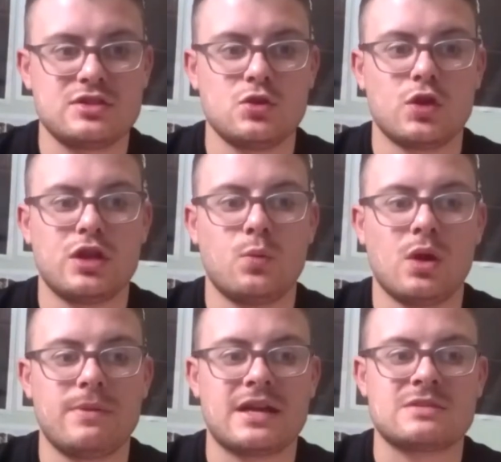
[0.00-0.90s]
You know, they will
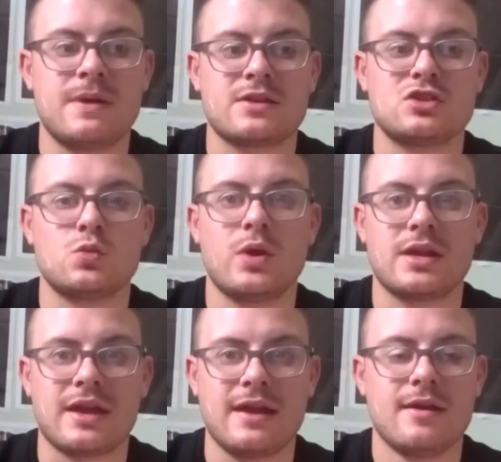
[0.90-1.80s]
be expected to win
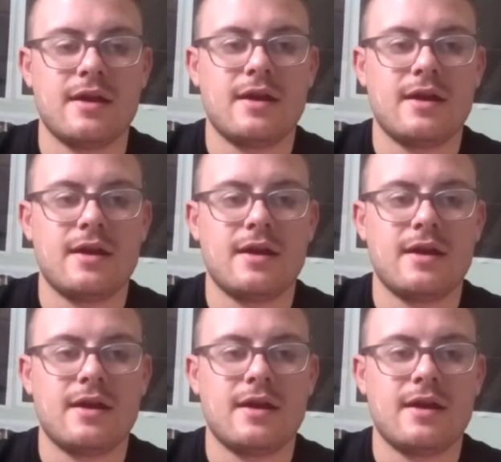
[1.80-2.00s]
again.